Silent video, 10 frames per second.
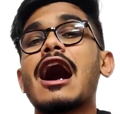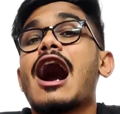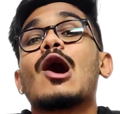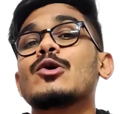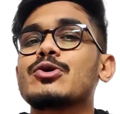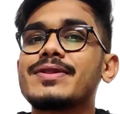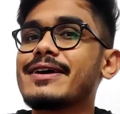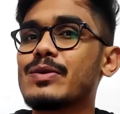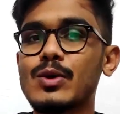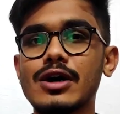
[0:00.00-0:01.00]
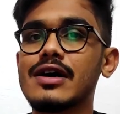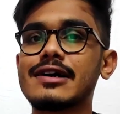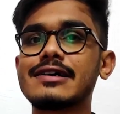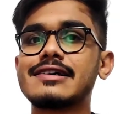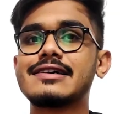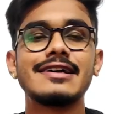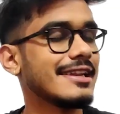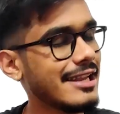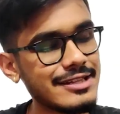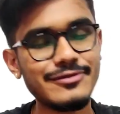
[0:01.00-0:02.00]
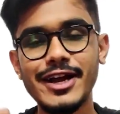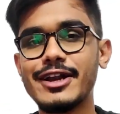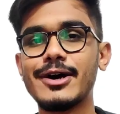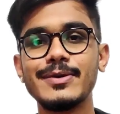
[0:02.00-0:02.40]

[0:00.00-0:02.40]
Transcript: how do they work? Let's find